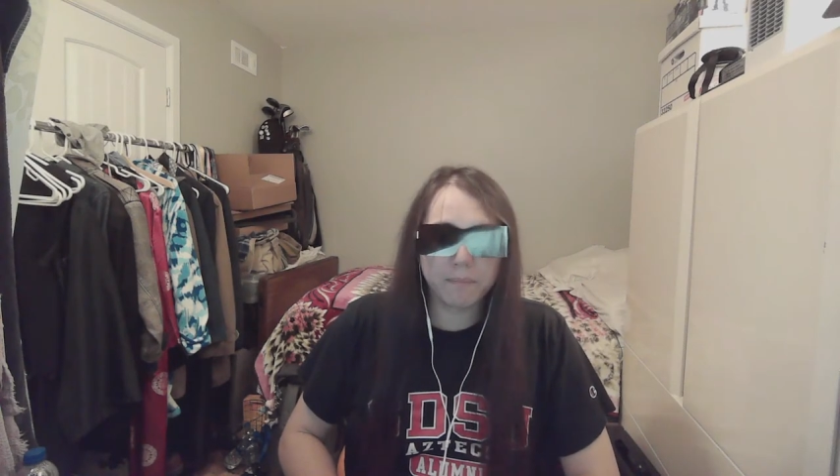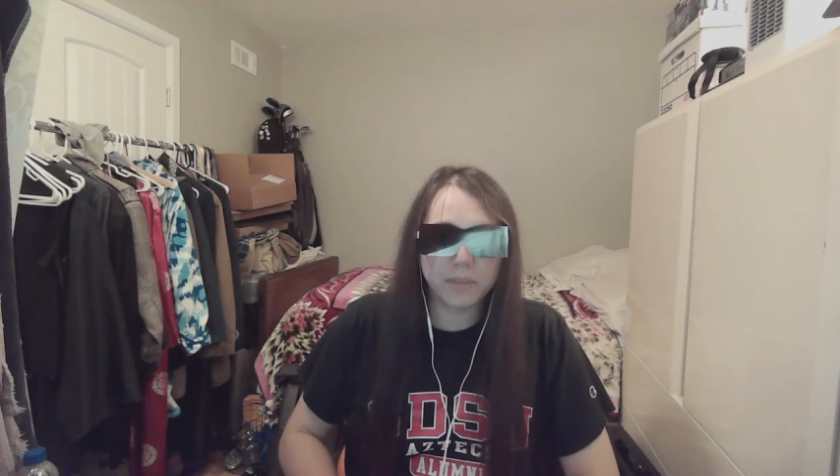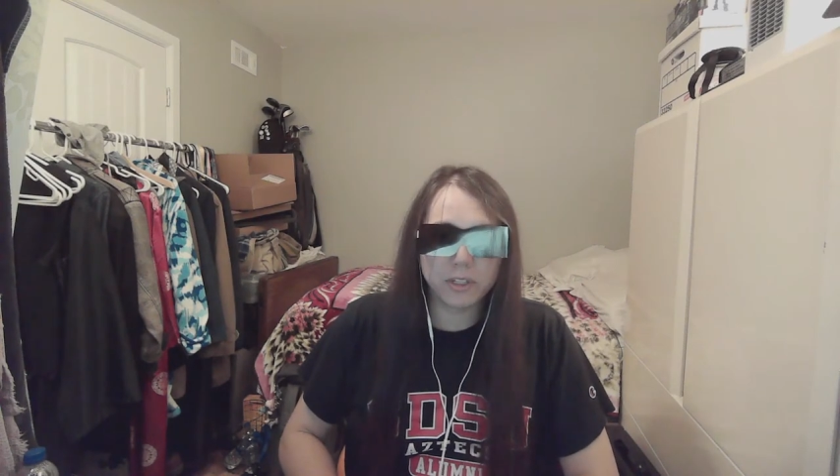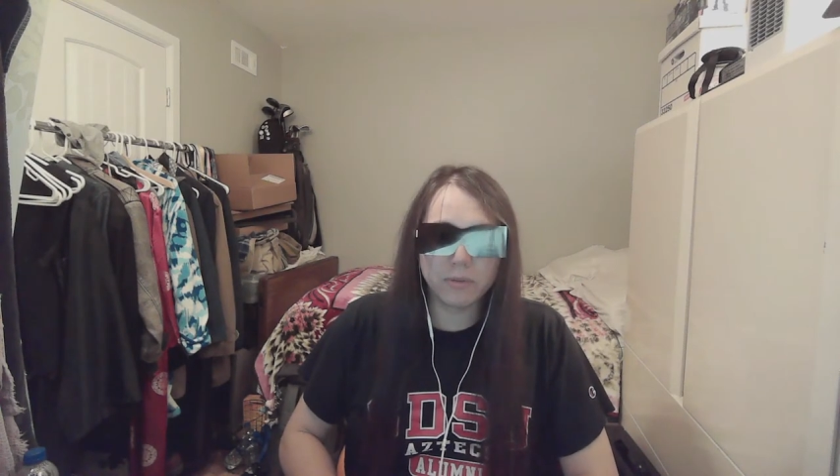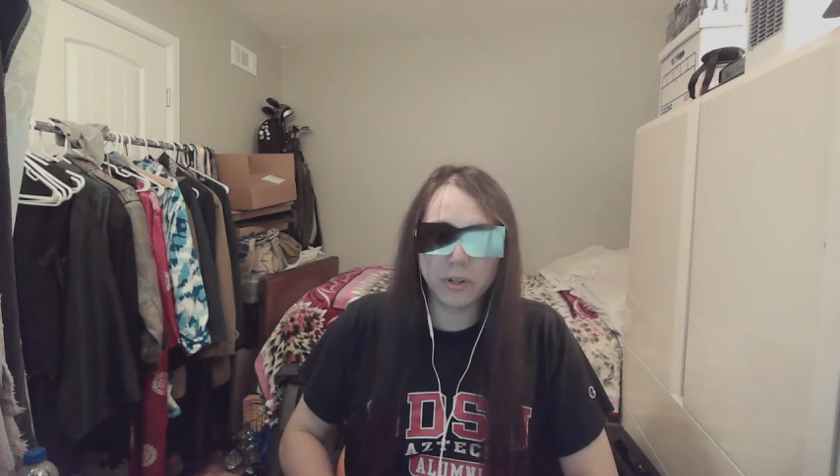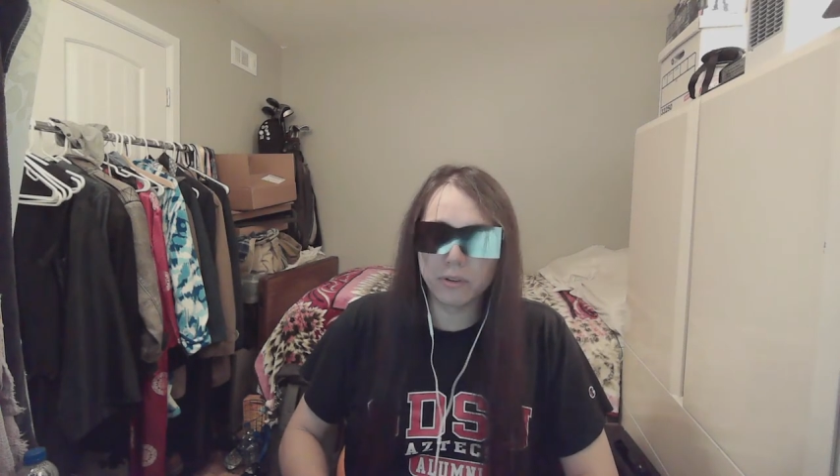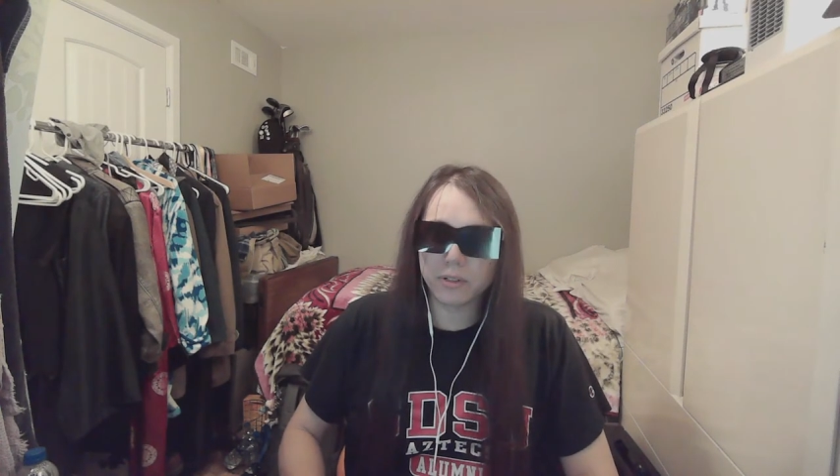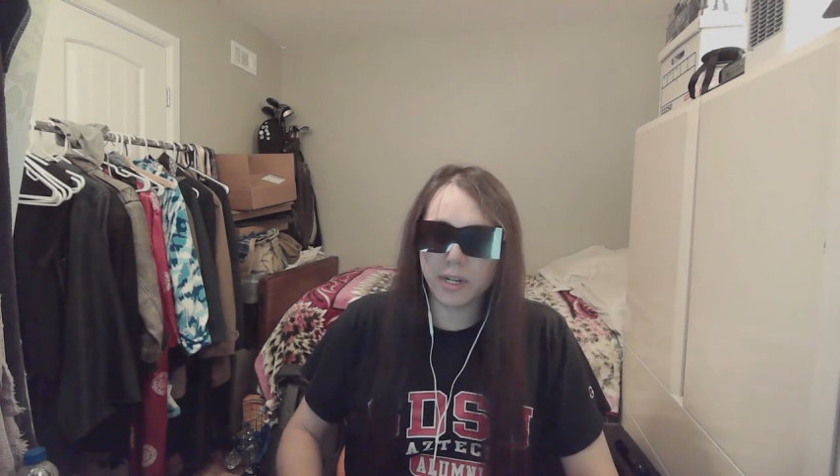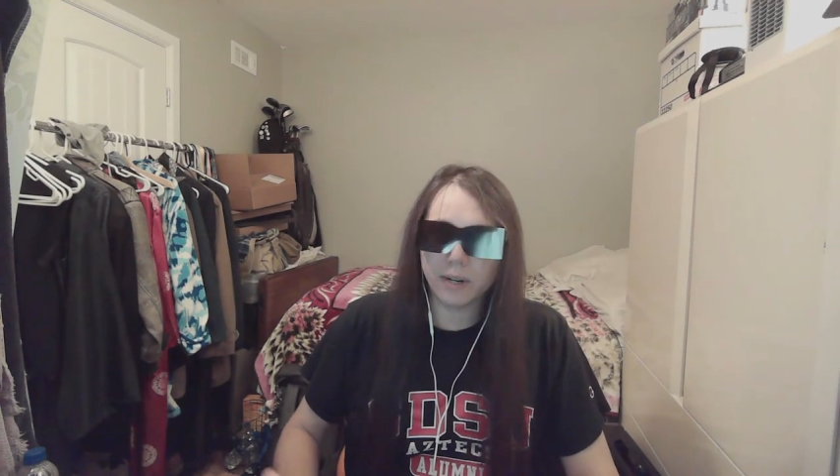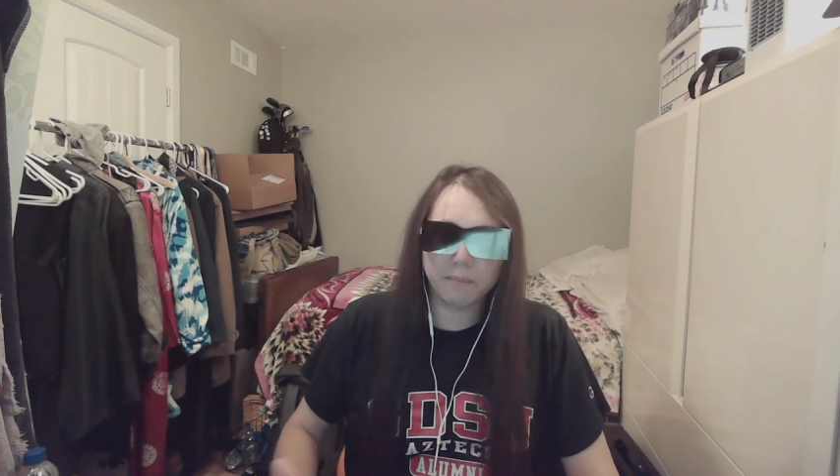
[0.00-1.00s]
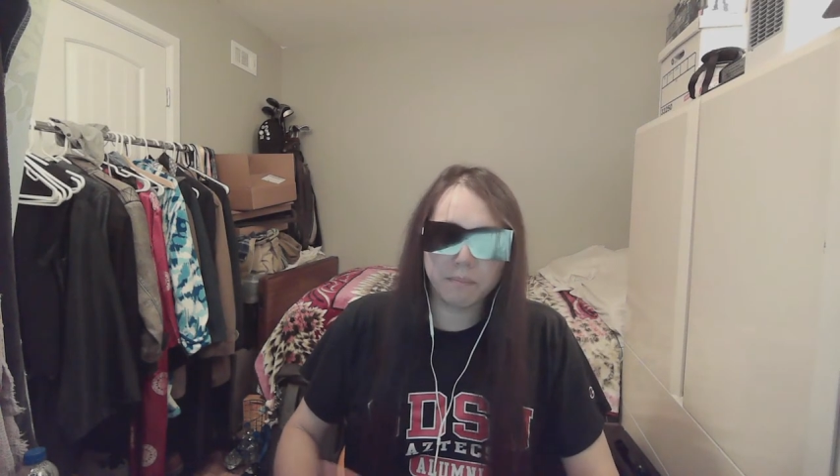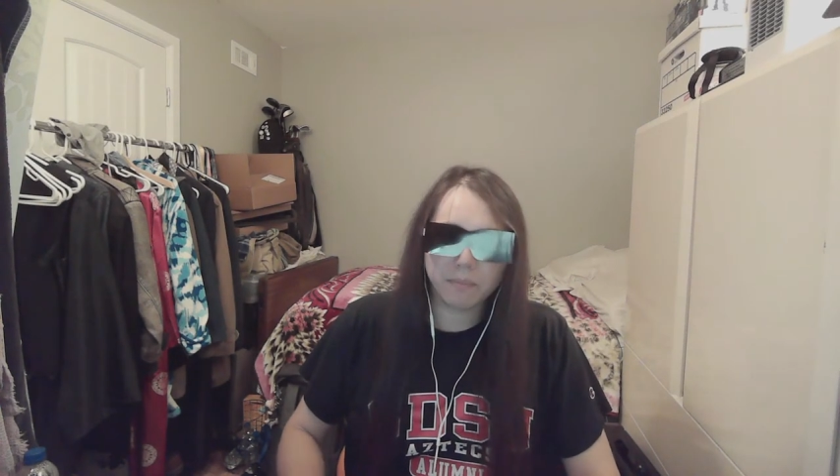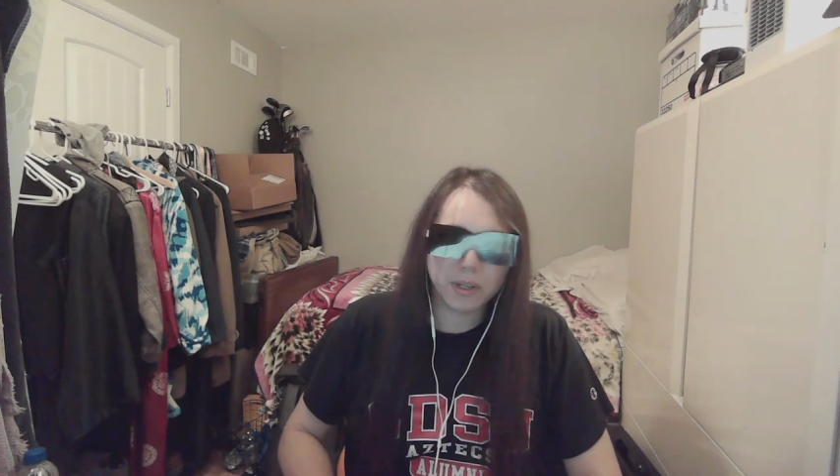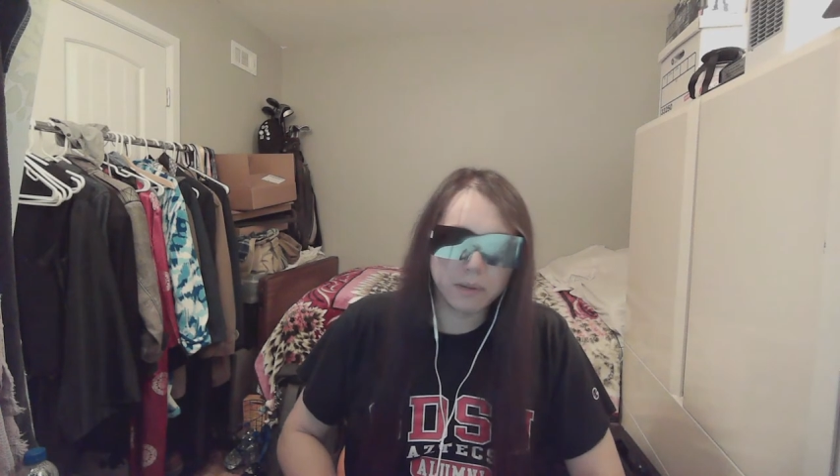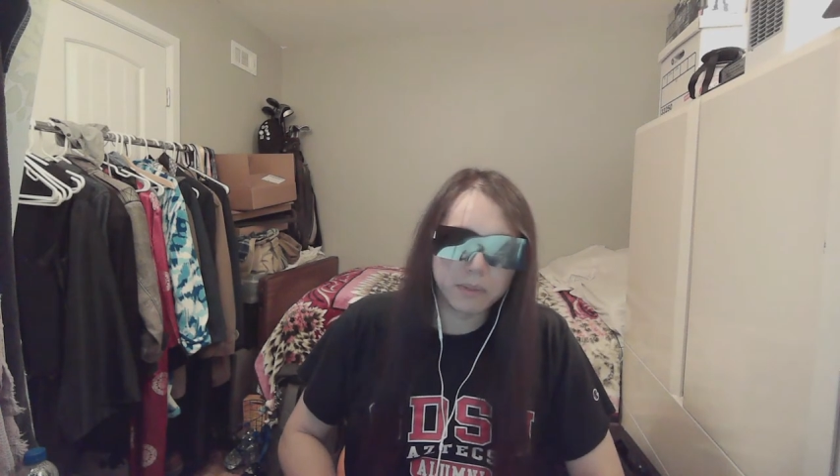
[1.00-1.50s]
this video is not
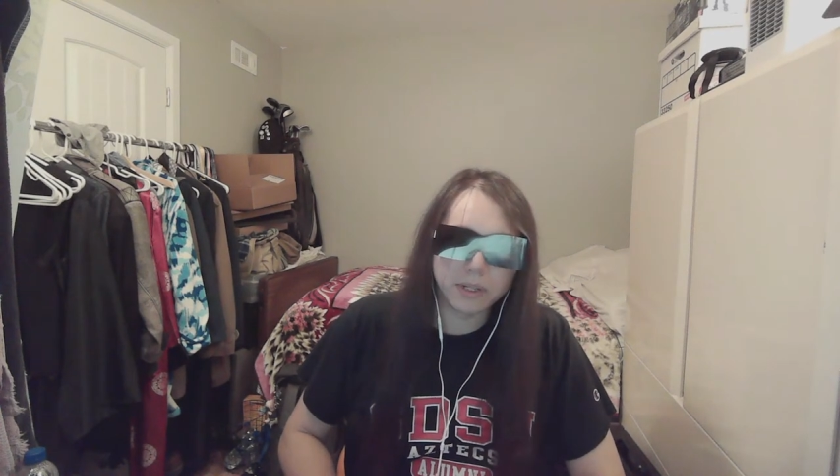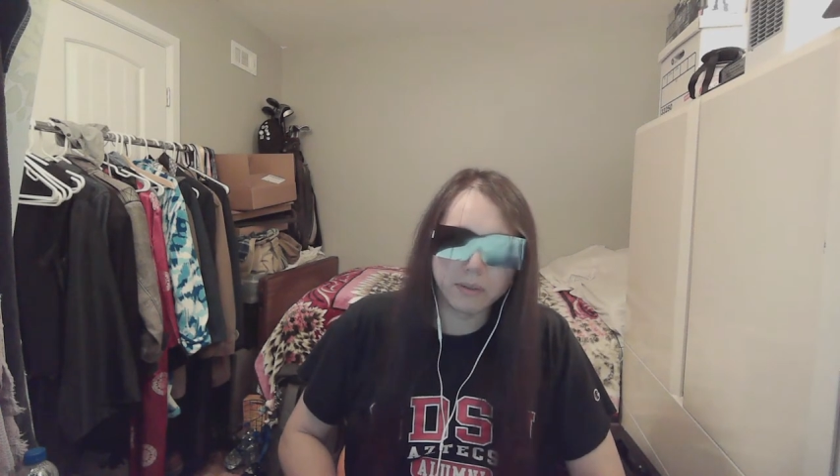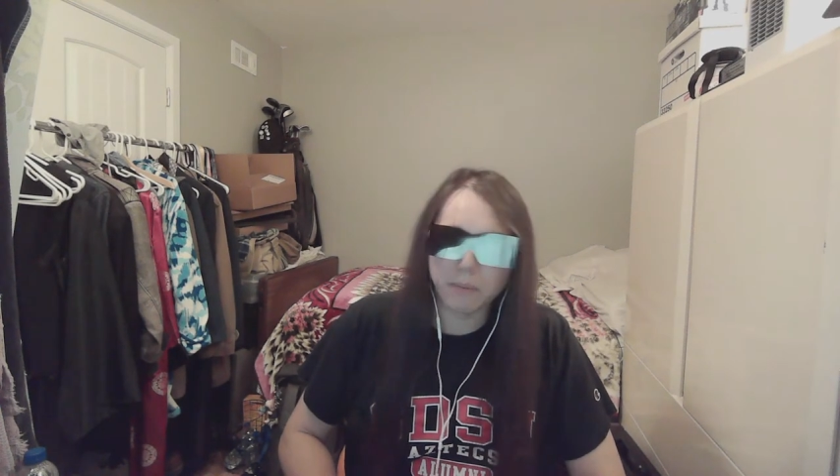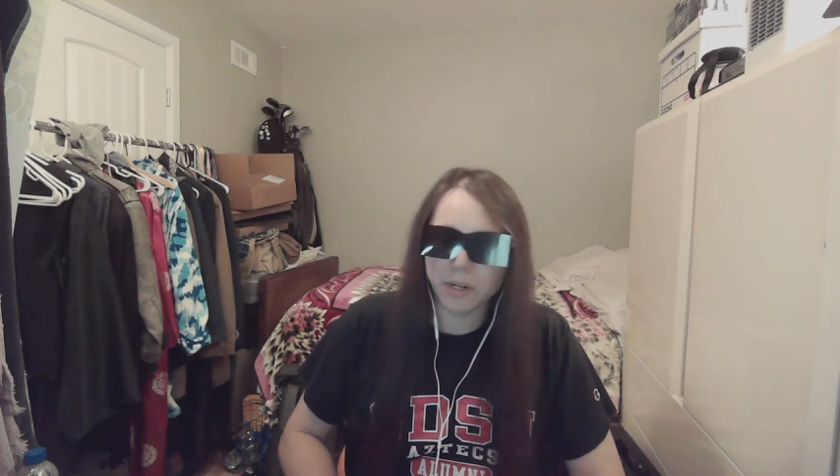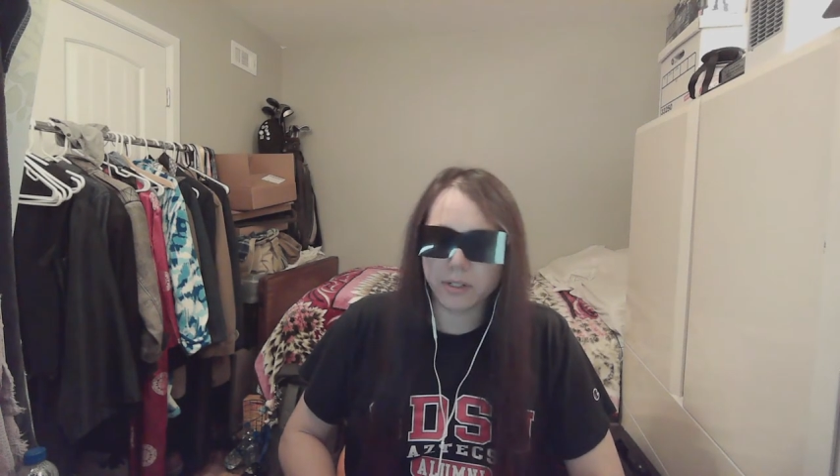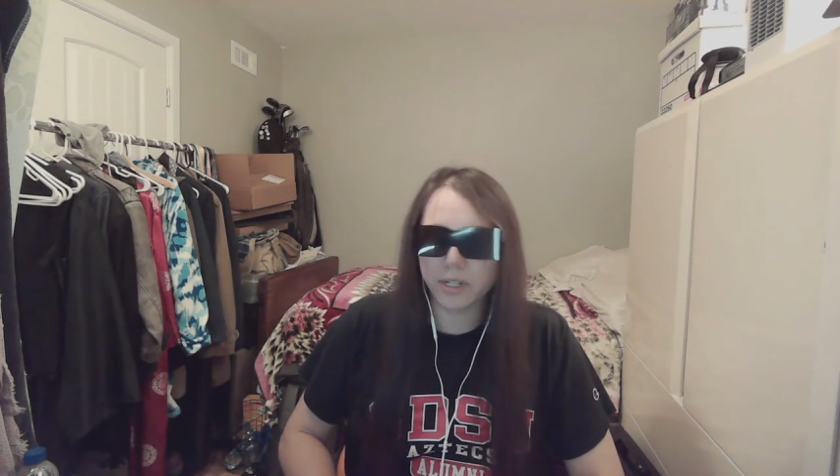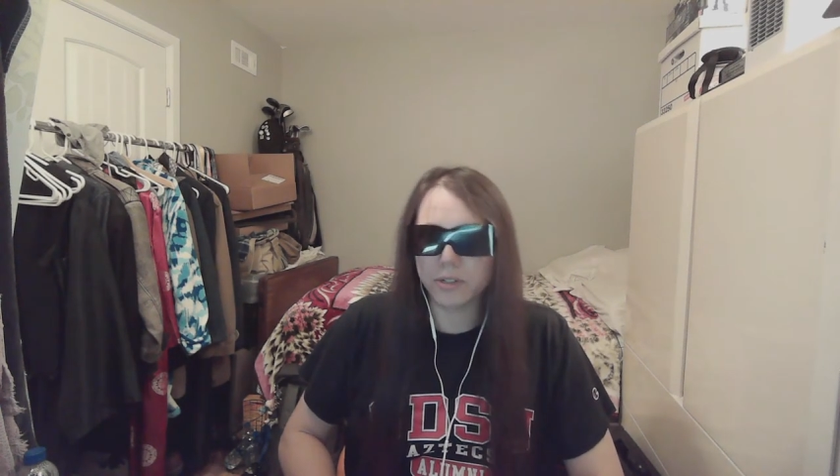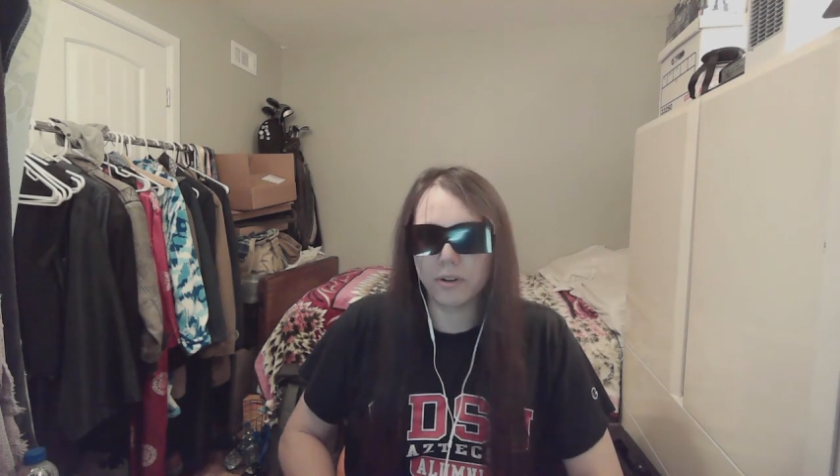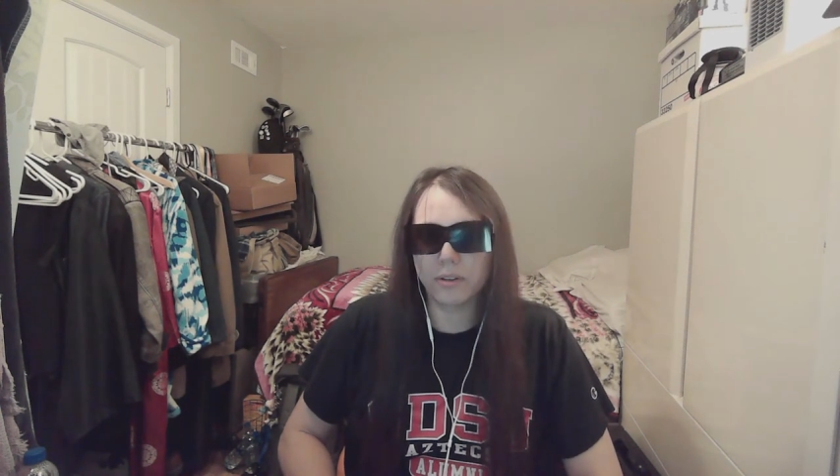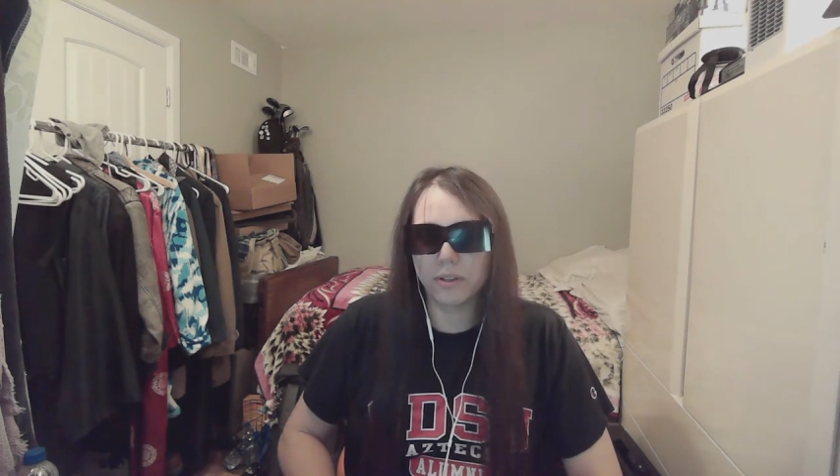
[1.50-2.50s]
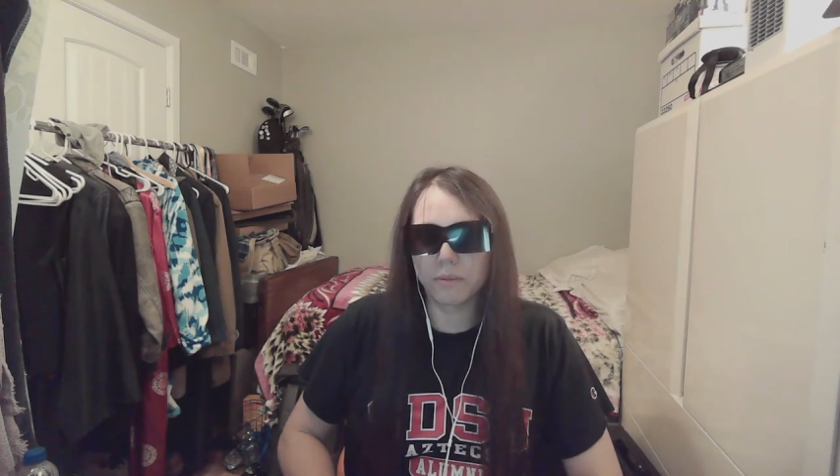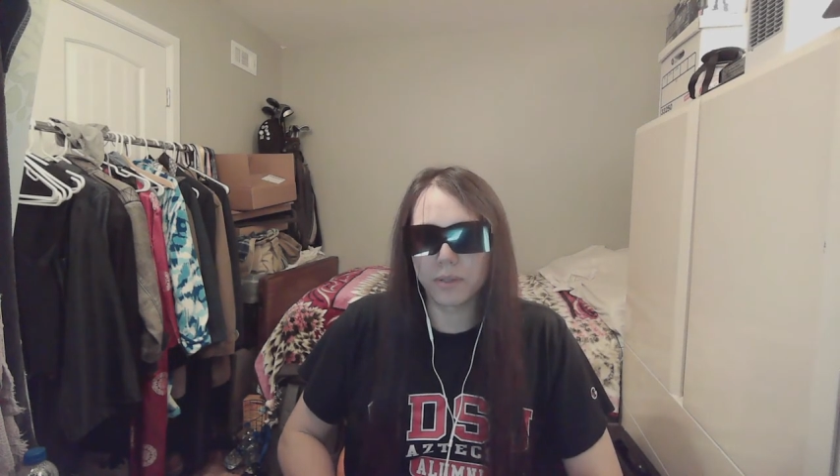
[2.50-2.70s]
going to be monetized or anything